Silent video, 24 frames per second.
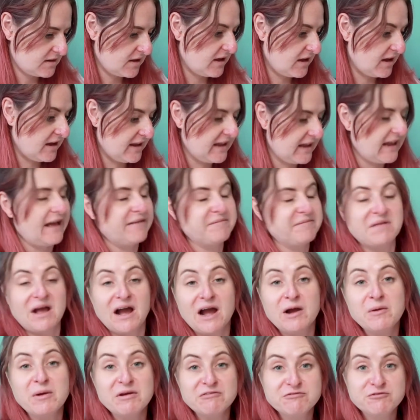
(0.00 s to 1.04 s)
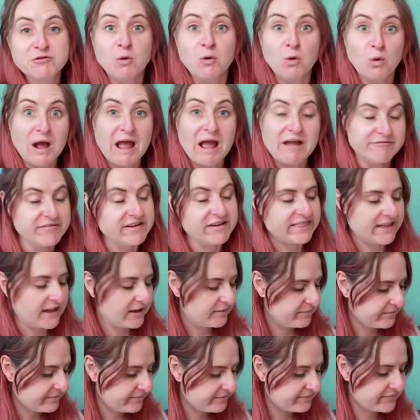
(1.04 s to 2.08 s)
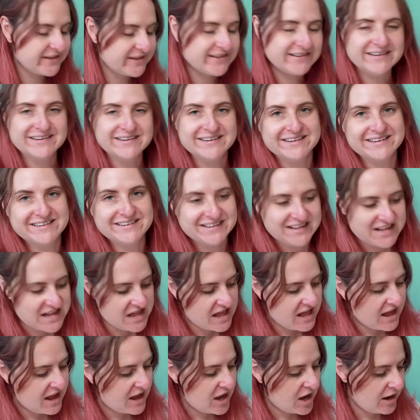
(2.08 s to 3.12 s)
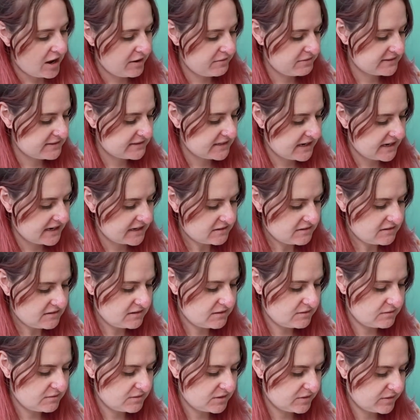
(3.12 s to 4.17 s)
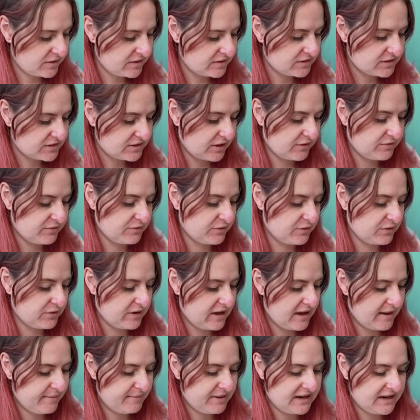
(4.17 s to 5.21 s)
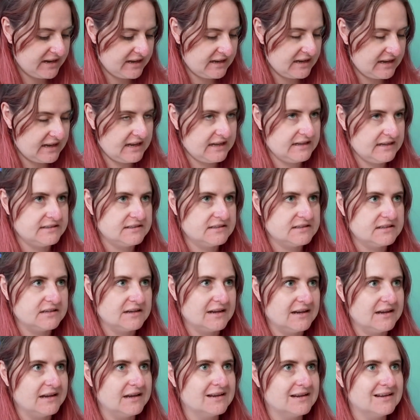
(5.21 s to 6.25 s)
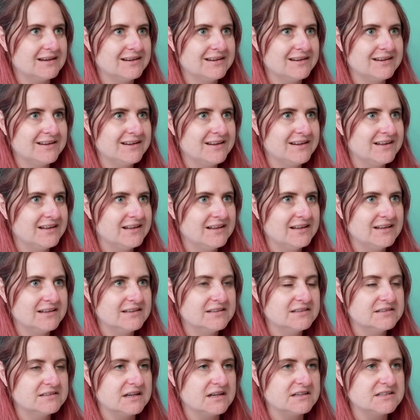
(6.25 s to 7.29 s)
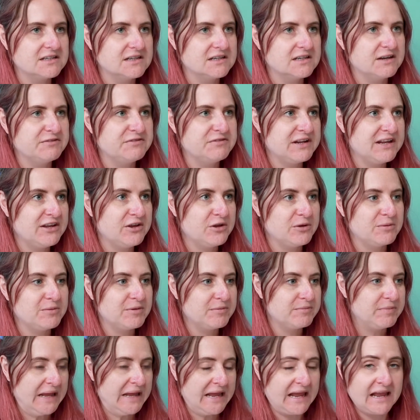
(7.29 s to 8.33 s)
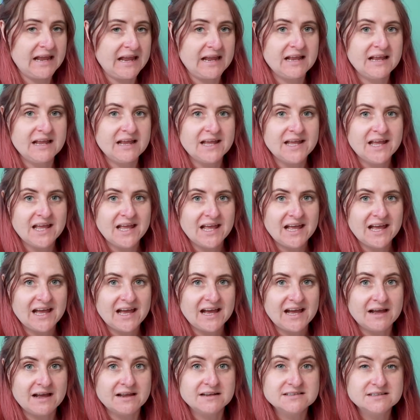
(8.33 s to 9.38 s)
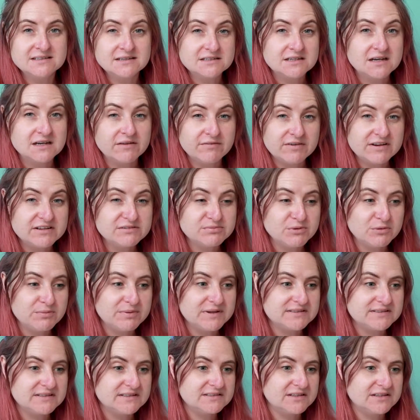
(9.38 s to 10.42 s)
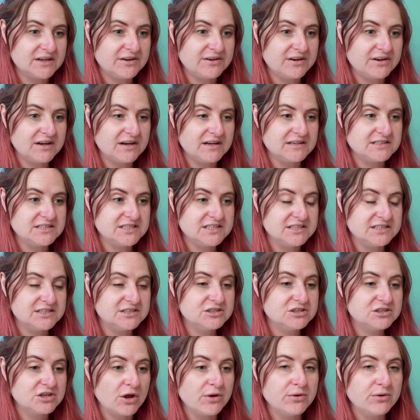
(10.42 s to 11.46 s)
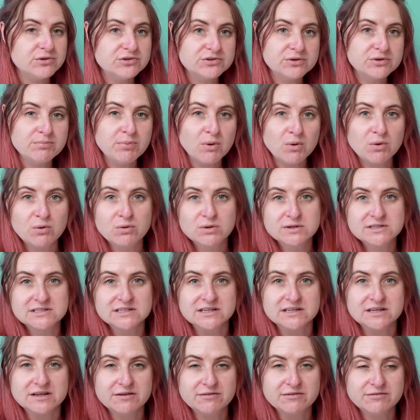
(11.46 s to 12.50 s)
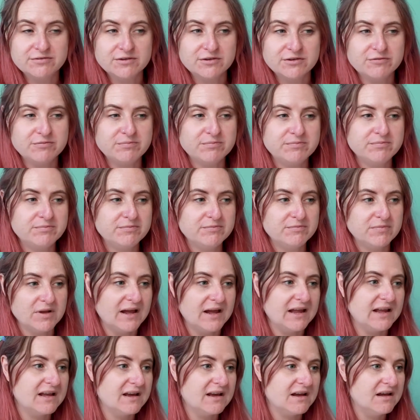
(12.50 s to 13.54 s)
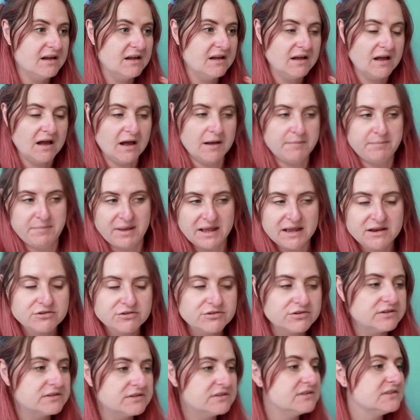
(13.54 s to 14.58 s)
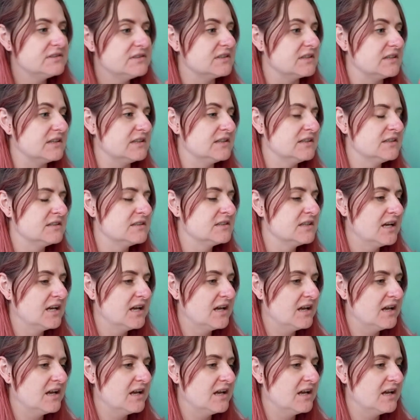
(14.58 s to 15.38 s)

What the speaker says: I went for everything. I was like, what do I want to go for? Emily is such a lovely human being and such a lovely small business owner, and she is so supportive of her patrons and